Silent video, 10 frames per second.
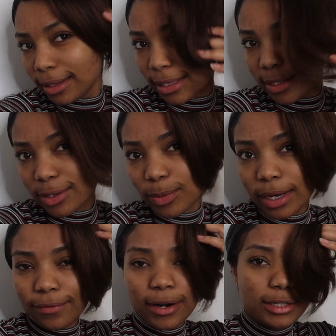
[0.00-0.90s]
This is
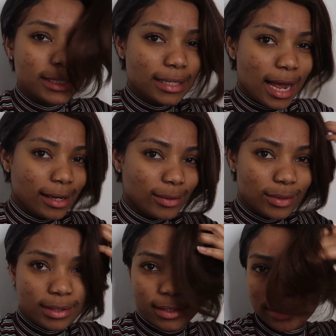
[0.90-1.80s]
one of our
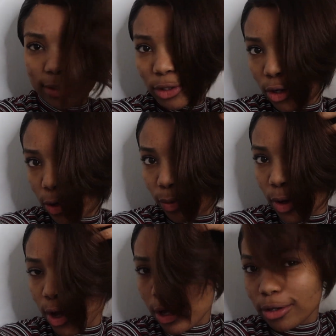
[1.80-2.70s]
styles, so
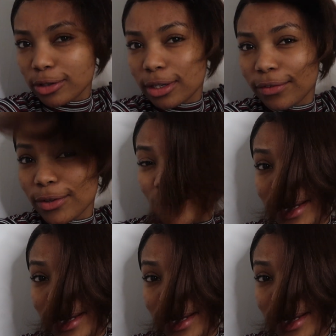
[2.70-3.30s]
if you